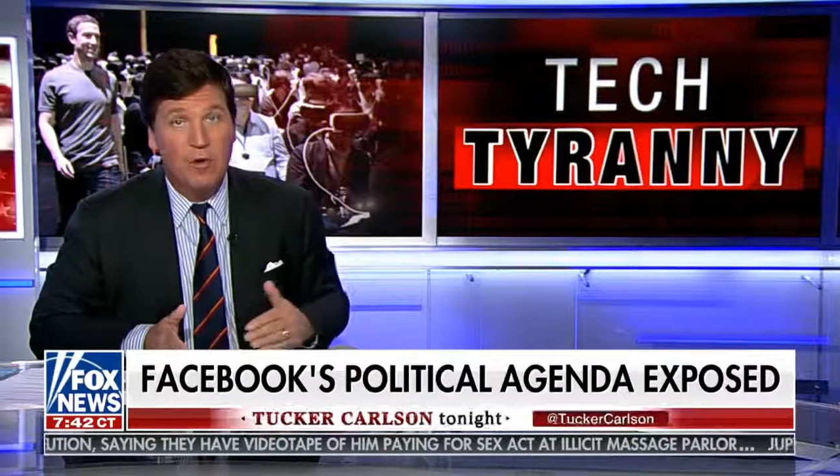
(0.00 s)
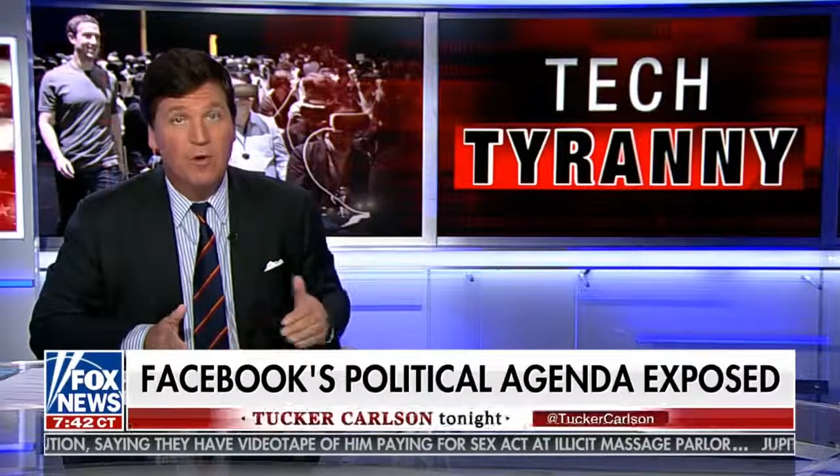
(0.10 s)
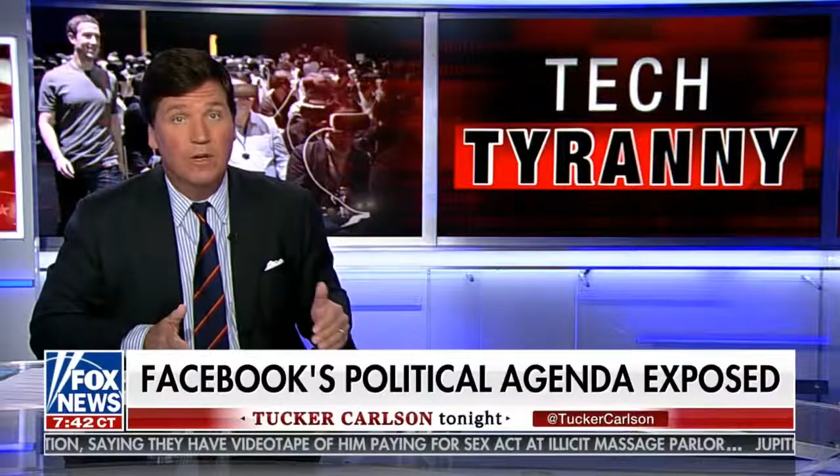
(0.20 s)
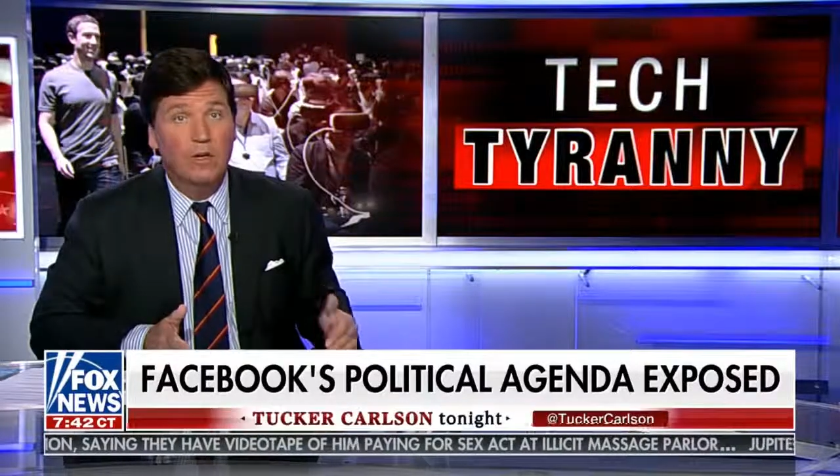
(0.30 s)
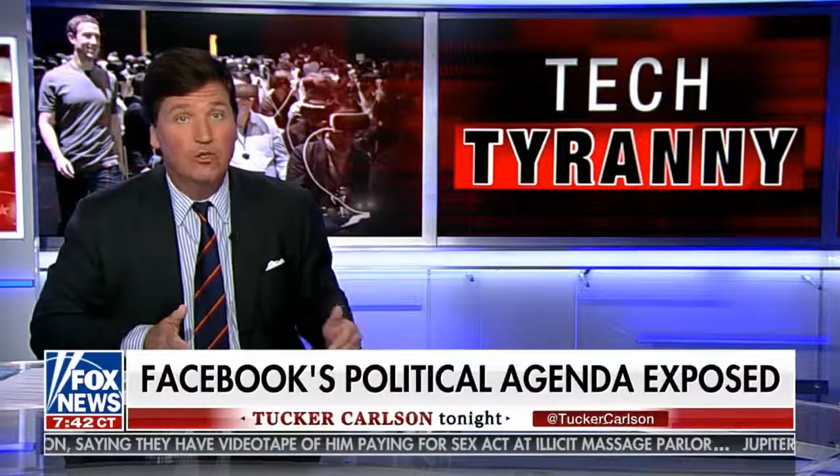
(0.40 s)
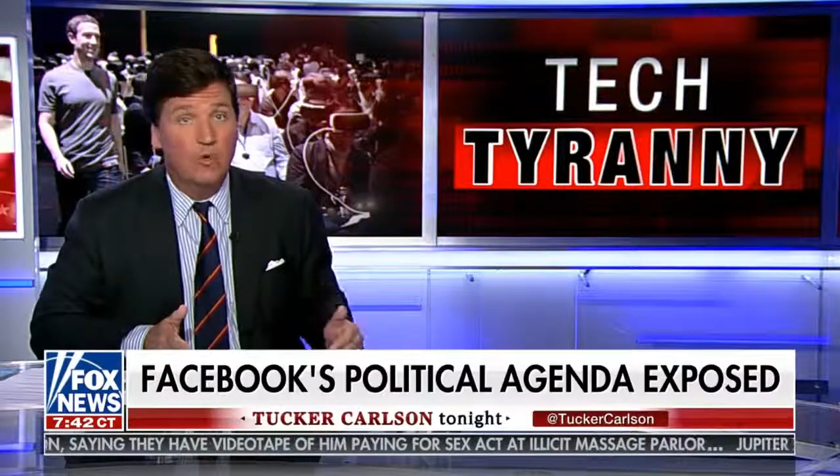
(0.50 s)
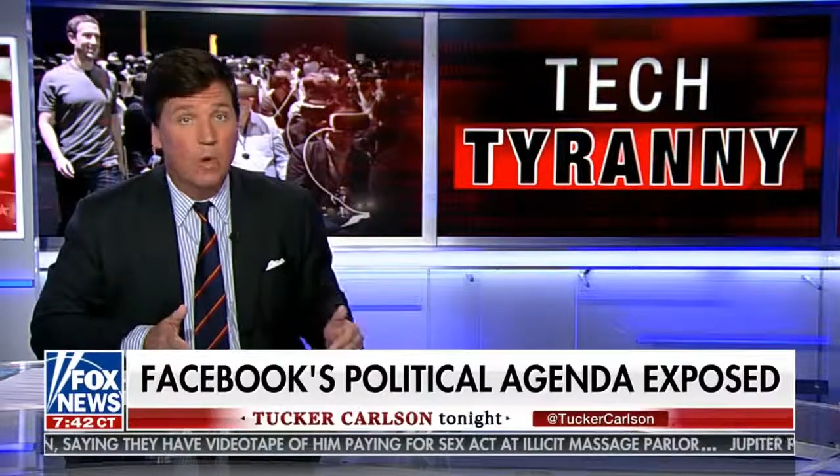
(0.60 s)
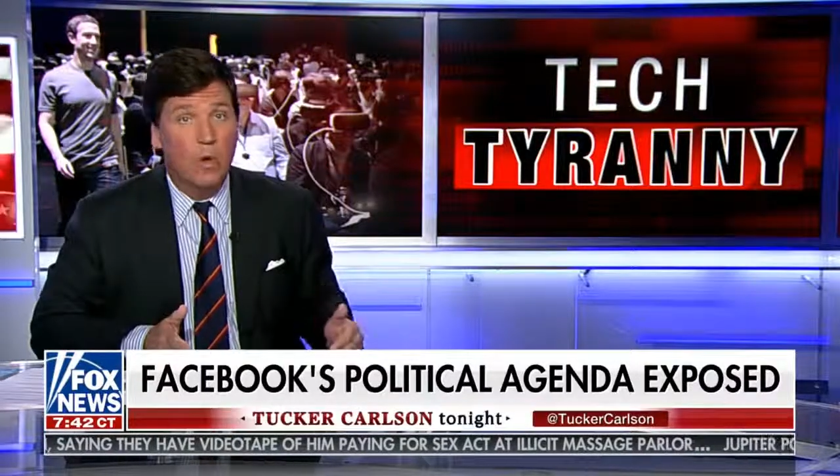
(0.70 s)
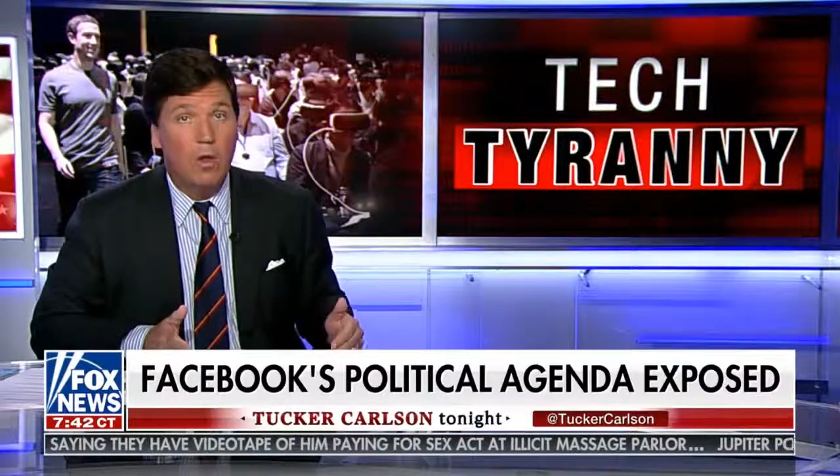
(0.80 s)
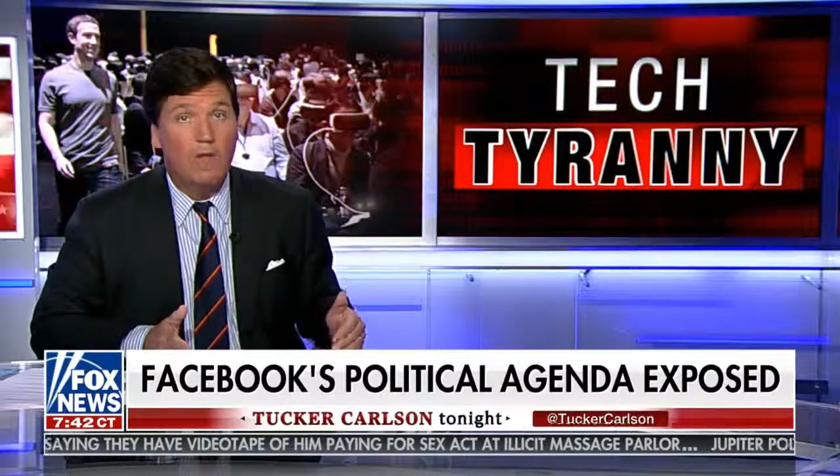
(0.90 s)
under the
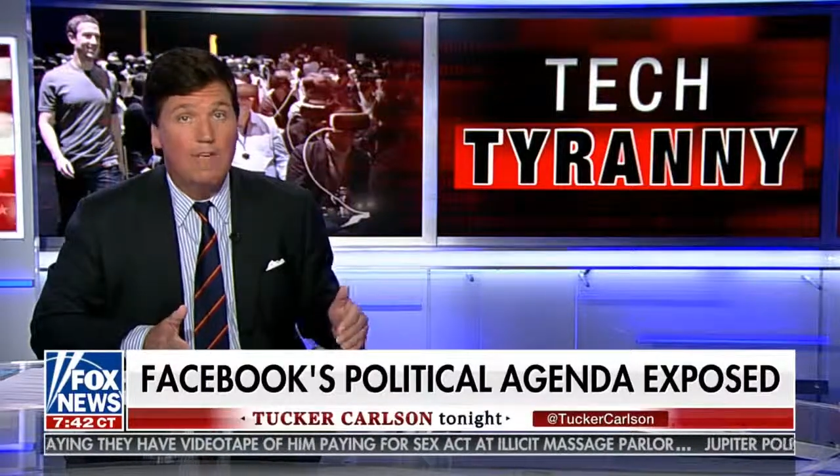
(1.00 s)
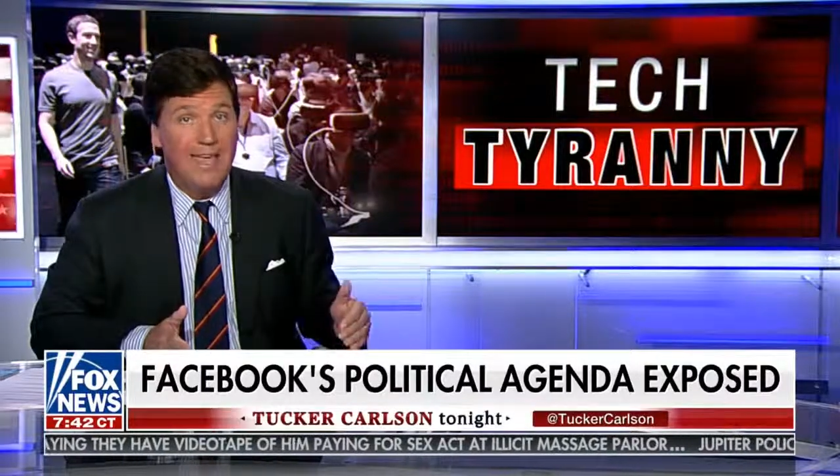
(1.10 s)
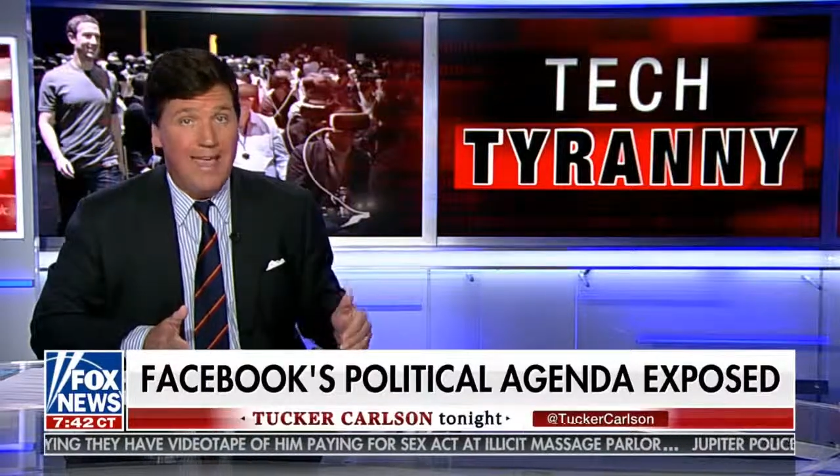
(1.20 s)
control of a